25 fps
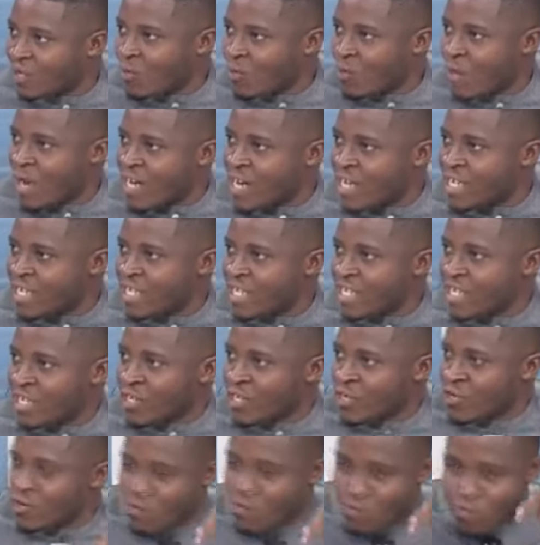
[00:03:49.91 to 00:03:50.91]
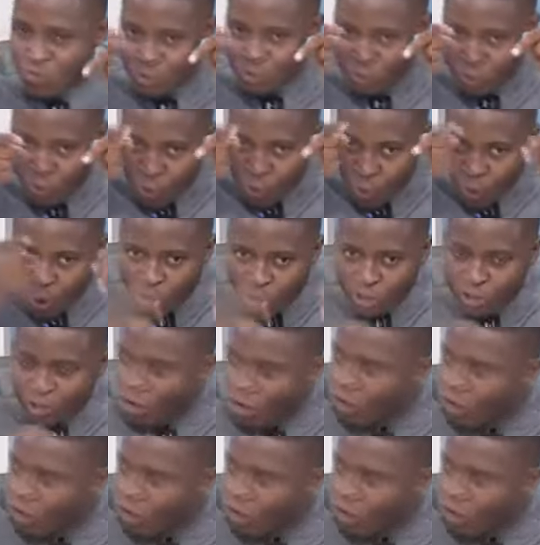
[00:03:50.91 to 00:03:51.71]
When you watch